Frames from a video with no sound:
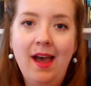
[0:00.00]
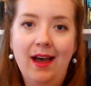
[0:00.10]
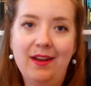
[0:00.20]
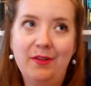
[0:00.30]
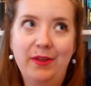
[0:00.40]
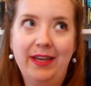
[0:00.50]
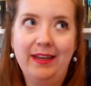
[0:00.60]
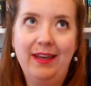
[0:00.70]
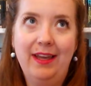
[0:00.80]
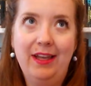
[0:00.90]
And I
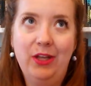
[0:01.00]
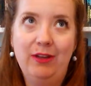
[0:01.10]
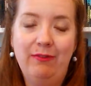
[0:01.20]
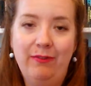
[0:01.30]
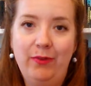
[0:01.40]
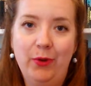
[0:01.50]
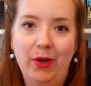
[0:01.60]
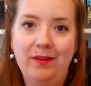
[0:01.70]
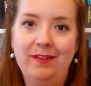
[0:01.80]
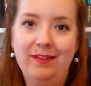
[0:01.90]
think if you're
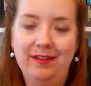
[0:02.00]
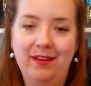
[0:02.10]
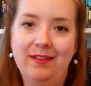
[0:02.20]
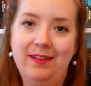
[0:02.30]
going to discuss